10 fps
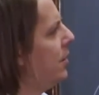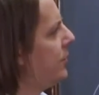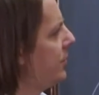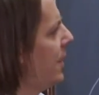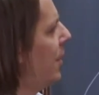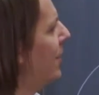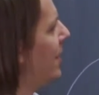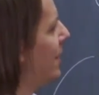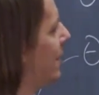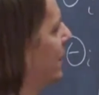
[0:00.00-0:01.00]
So now
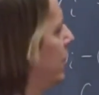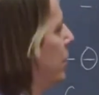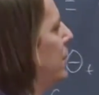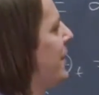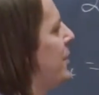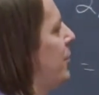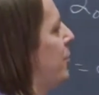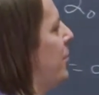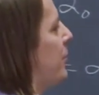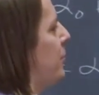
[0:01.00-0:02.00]
we're going to make another
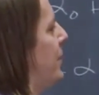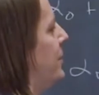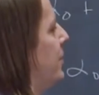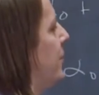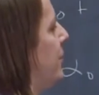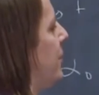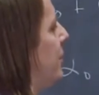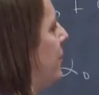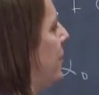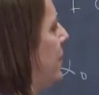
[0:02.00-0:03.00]
approximation.
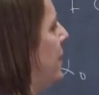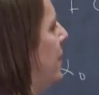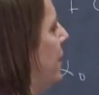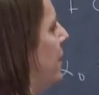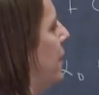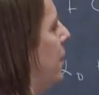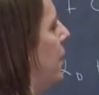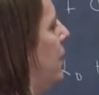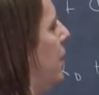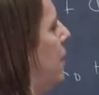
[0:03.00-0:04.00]
Since again
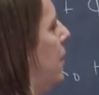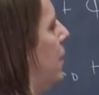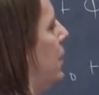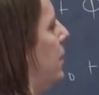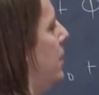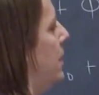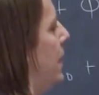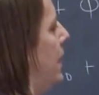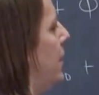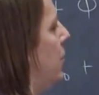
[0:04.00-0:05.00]
the
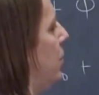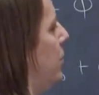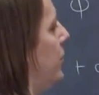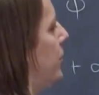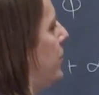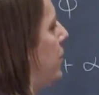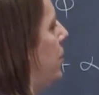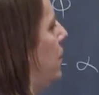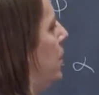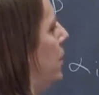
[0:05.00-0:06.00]
angles
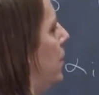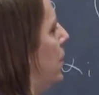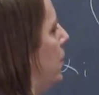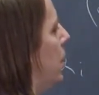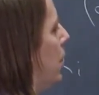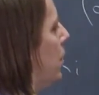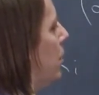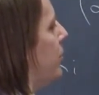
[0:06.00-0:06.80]
are